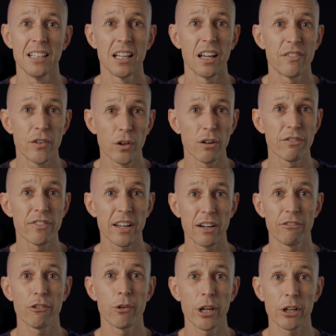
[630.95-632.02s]
If you're a fan
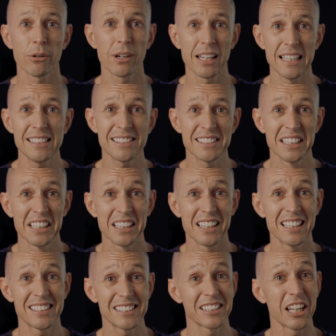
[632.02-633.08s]
of quick release,
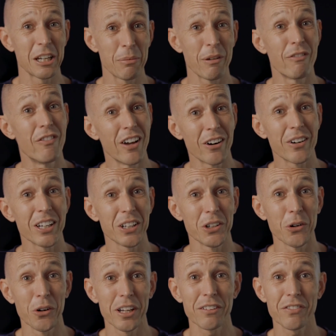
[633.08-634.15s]
this is going to be very
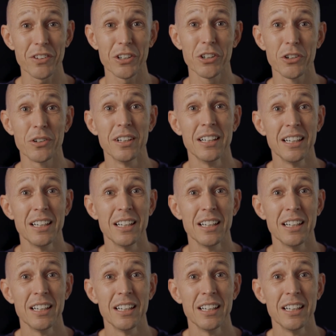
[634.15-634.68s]
annoying for you.